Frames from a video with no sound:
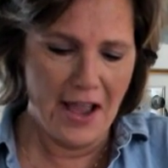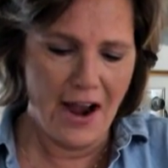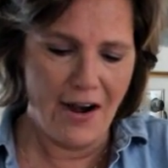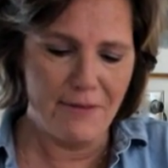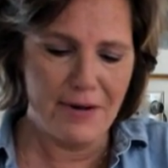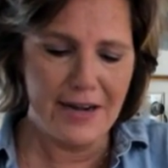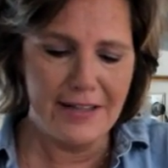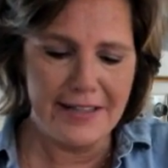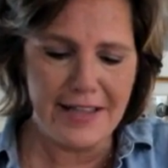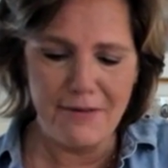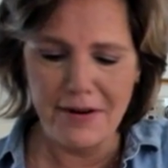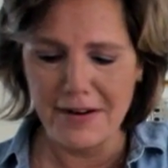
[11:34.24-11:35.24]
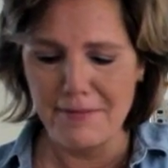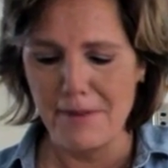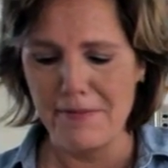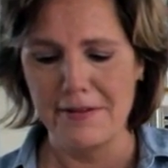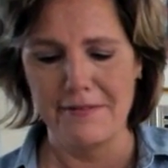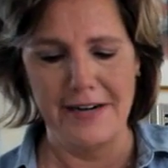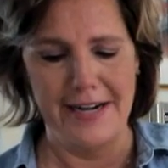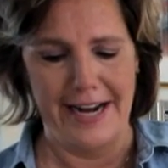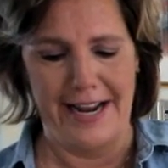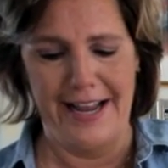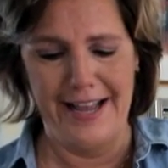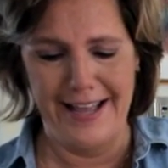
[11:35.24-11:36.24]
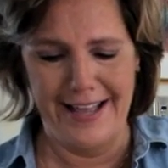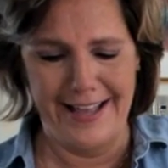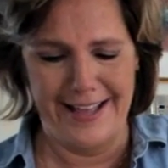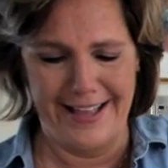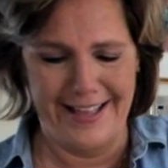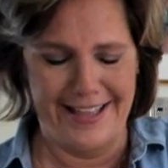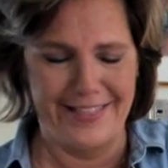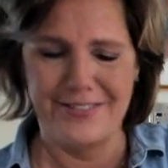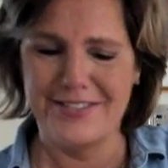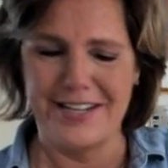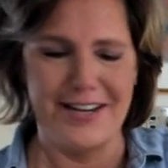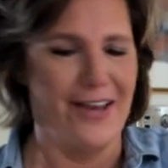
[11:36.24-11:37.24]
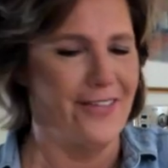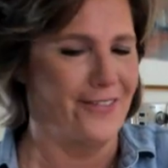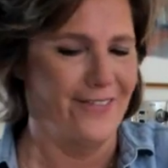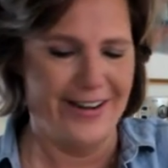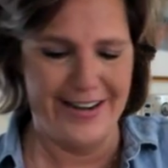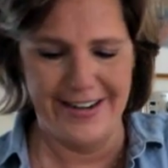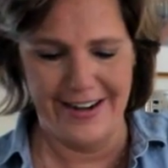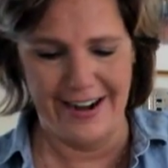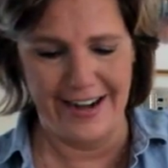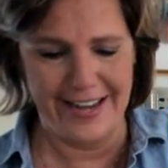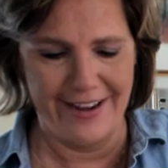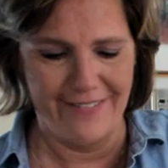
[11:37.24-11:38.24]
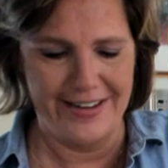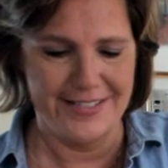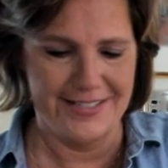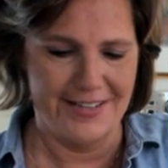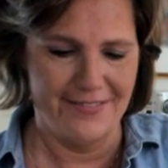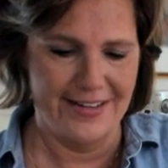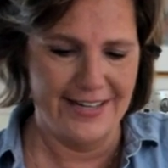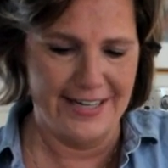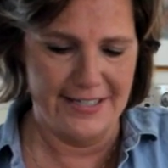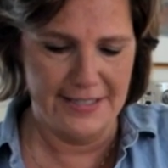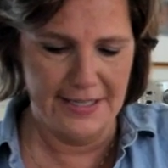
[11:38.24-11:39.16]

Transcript: right, we're going to let that one come up in the reading. There's another one in here. I can't wait to see what it is.